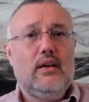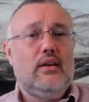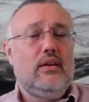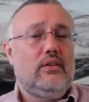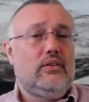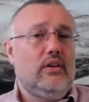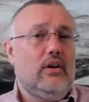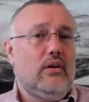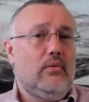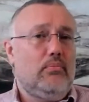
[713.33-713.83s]

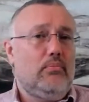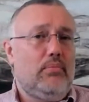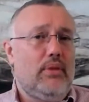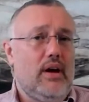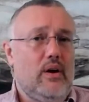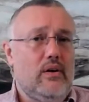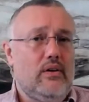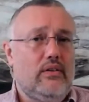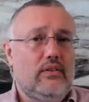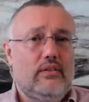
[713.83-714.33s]
So
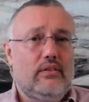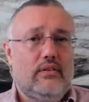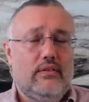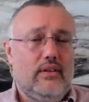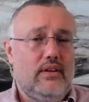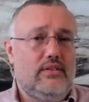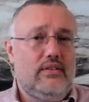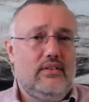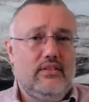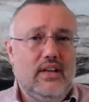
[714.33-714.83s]
parents,
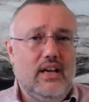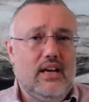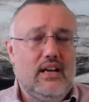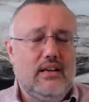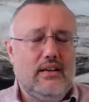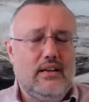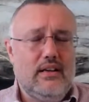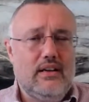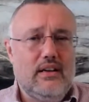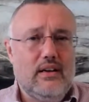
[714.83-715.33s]
this is
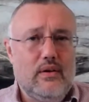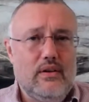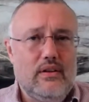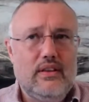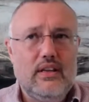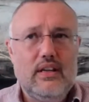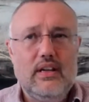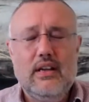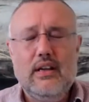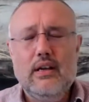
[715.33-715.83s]
it. You know, you're
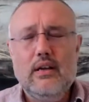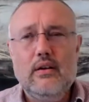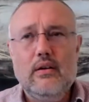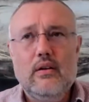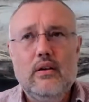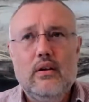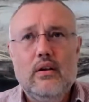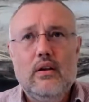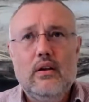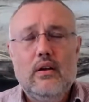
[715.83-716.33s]
thinking,
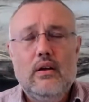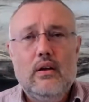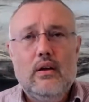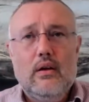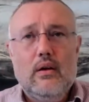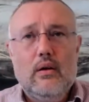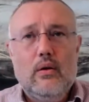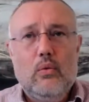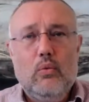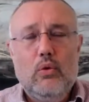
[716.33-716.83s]

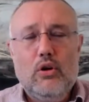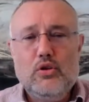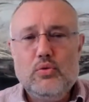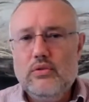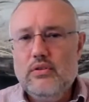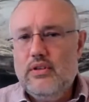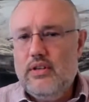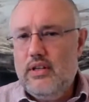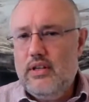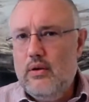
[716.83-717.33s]
which
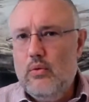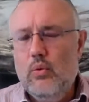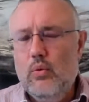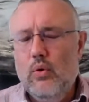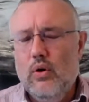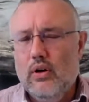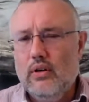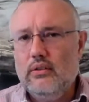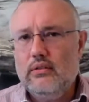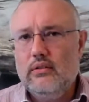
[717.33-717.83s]
one do you
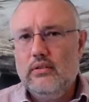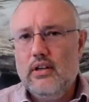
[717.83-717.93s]
want?